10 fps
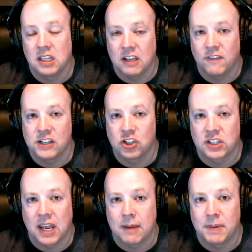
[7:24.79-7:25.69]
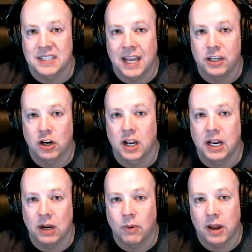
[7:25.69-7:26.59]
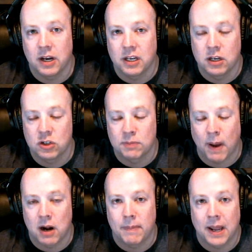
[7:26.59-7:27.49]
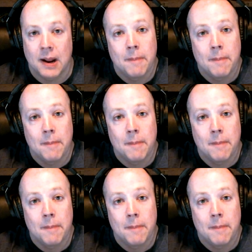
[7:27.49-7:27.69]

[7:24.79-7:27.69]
the Avengers Campus and you're going to get ready to do Spider-Man.